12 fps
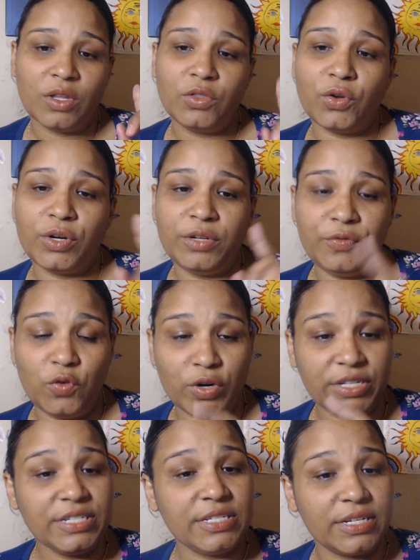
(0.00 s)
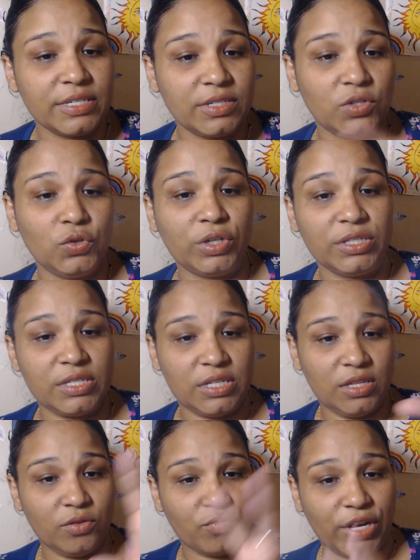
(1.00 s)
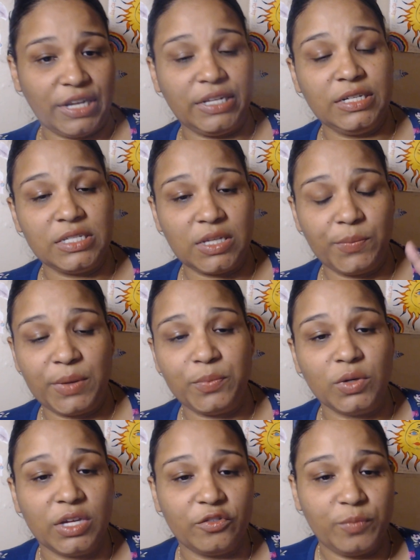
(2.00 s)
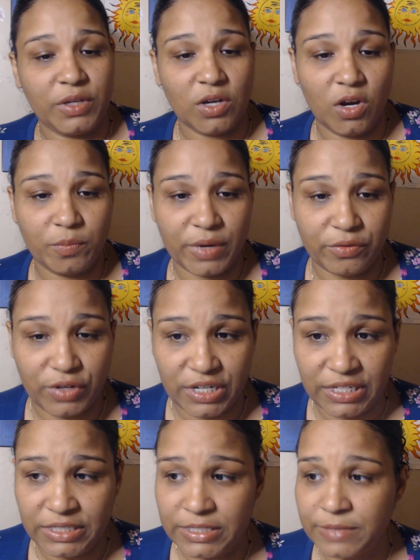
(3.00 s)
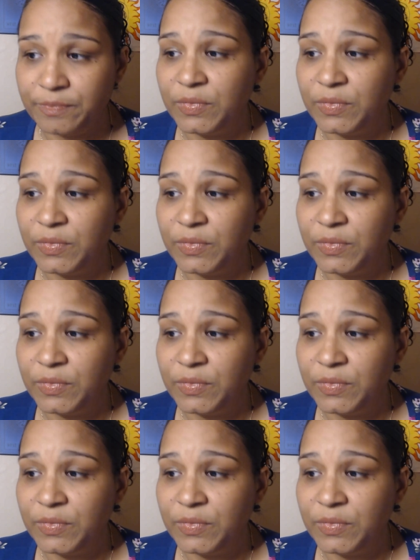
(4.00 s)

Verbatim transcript: 30, 40, and 60, you can see the ratings that people give me on my readings.